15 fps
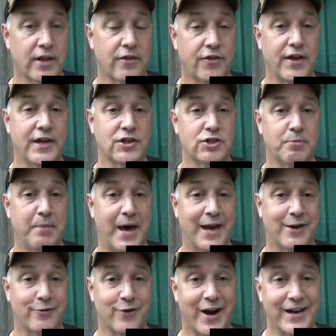of the things
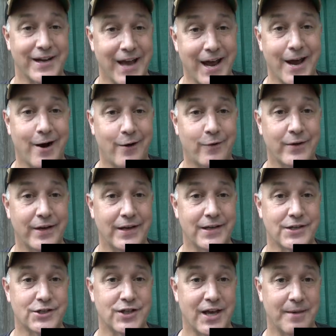about it right now
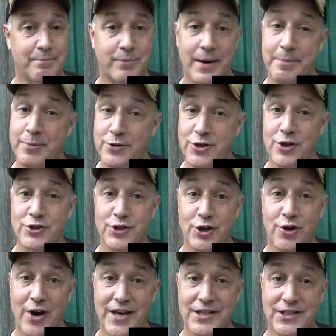is that preppers aren't so
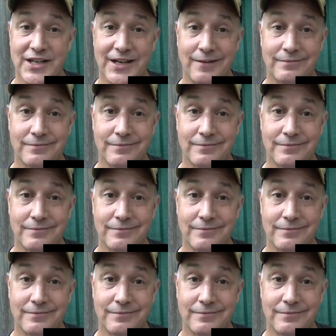crazy.